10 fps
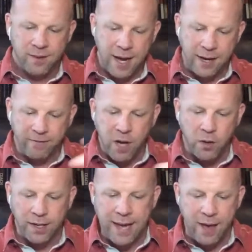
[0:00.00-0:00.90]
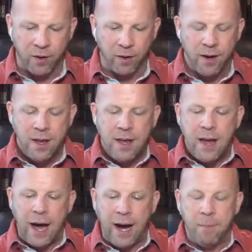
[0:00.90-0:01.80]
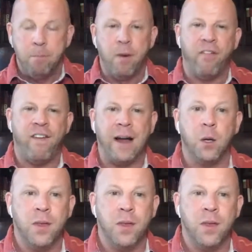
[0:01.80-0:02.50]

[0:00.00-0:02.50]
kind of go together, but follow